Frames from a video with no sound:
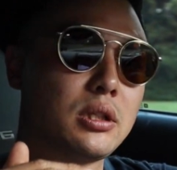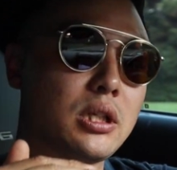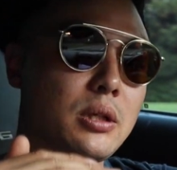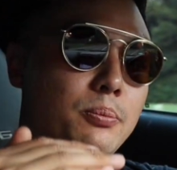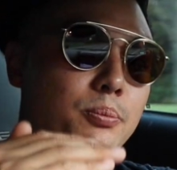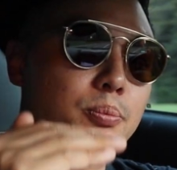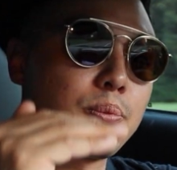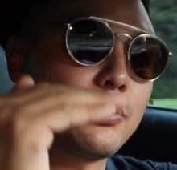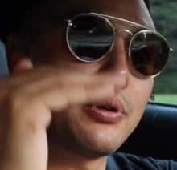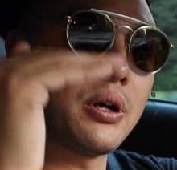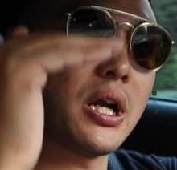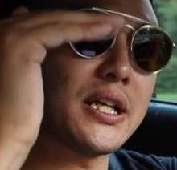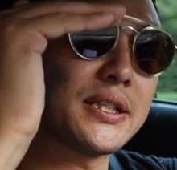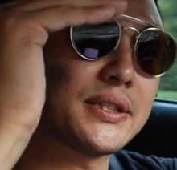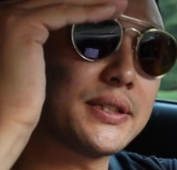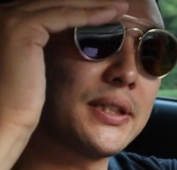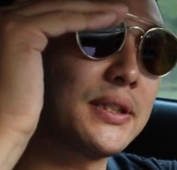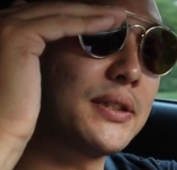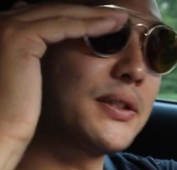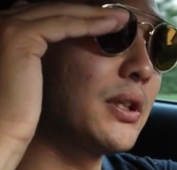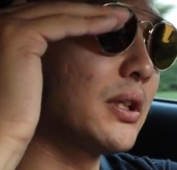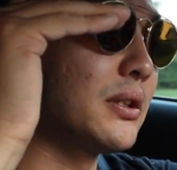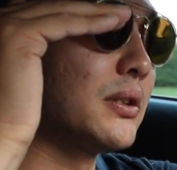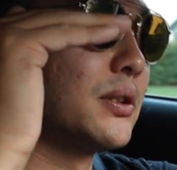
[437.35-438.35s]

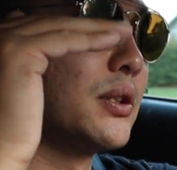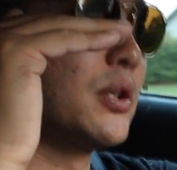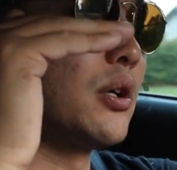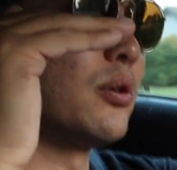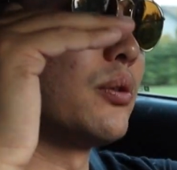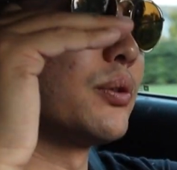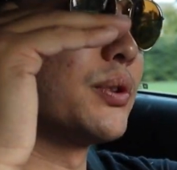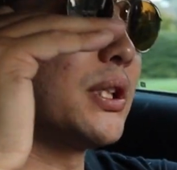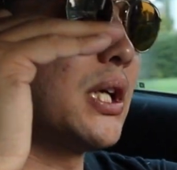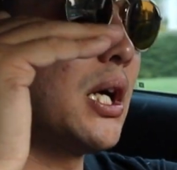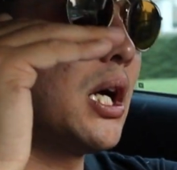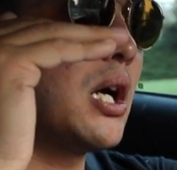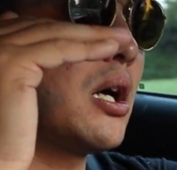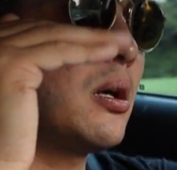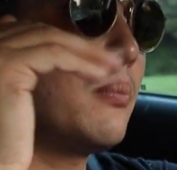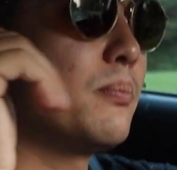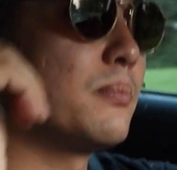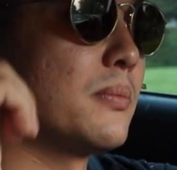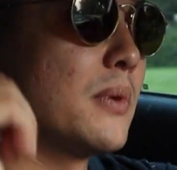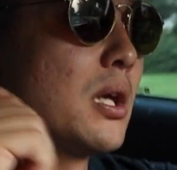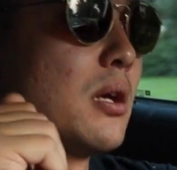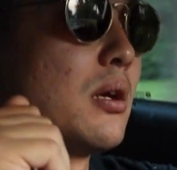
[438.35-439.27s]
compresses, as goes up,